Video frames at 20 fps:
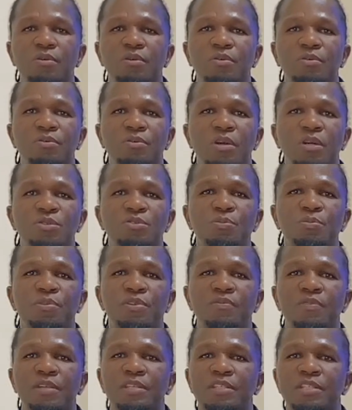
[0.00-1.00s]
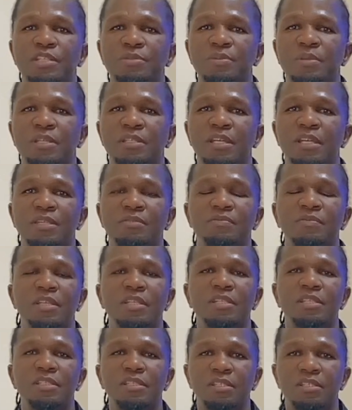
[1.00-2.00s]
want to prevent respiratory
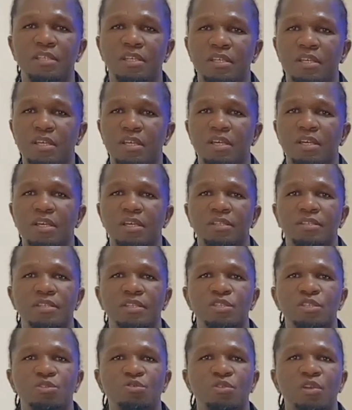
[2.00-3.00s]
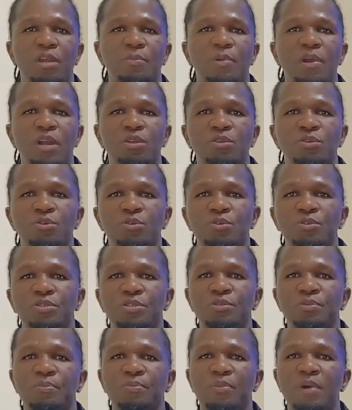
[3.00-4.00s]
infection? This is whereby you
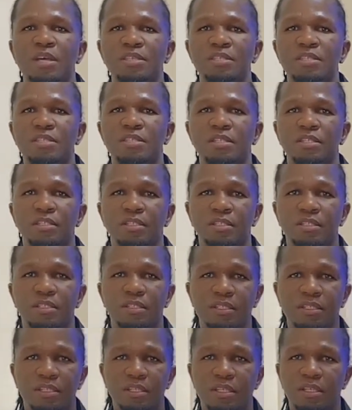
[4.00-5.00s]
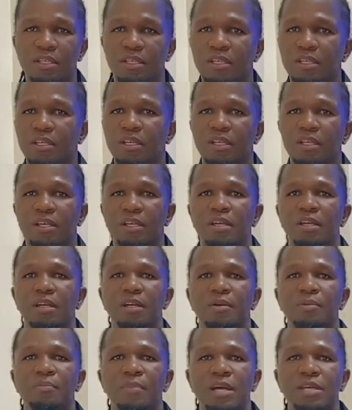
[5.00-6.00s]
use masks
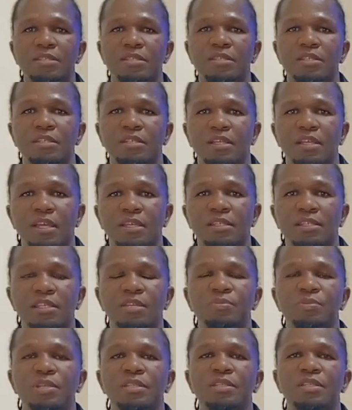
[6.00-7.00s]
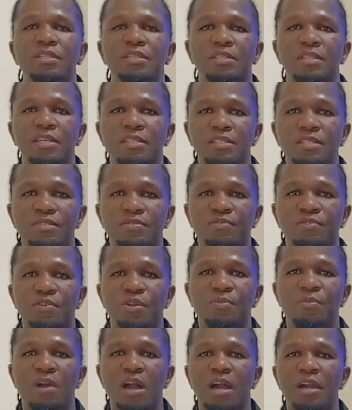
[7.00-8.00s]
and keeping distance
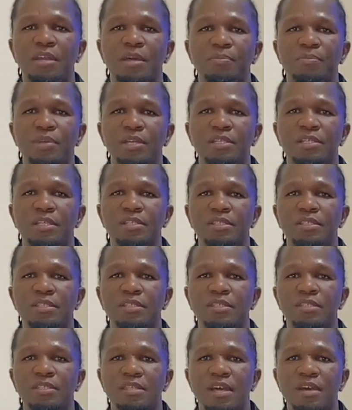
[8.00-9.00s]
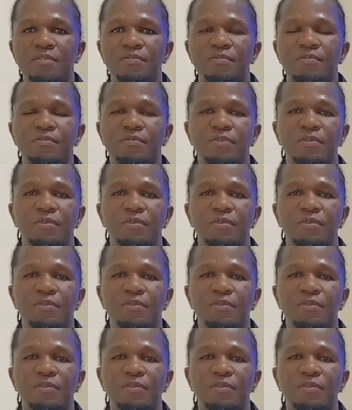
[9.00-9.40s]
from other patient staff.